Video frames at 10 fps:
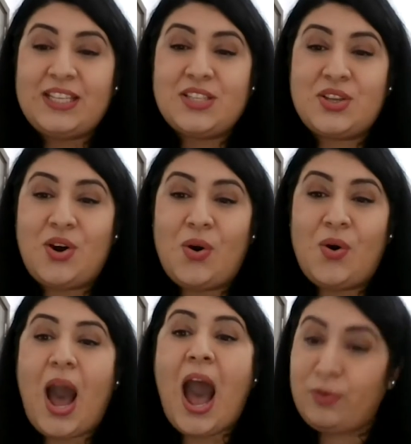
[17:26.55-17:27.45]

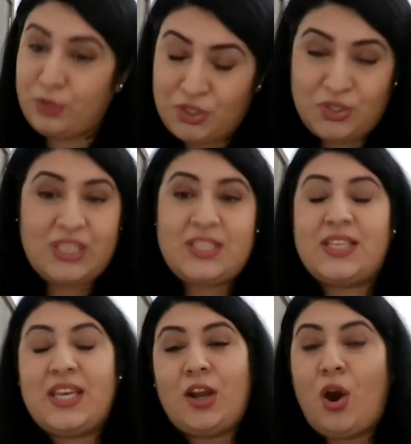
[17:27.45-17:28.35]
So I would choose it
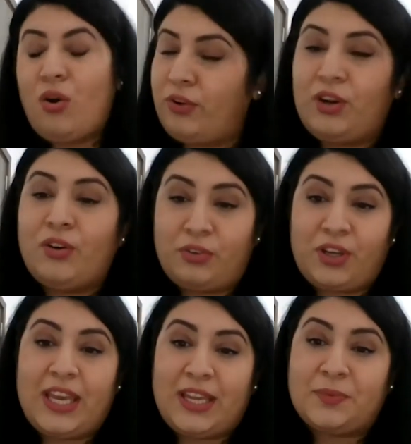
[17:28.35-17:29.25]
again over and over
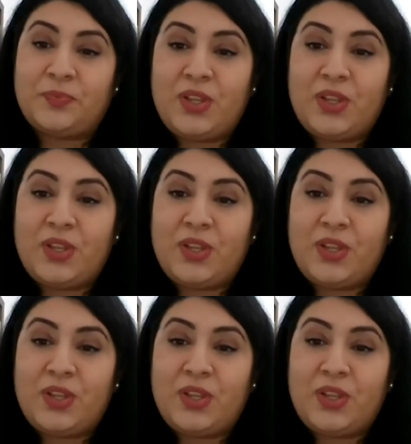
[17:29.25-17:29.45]
again.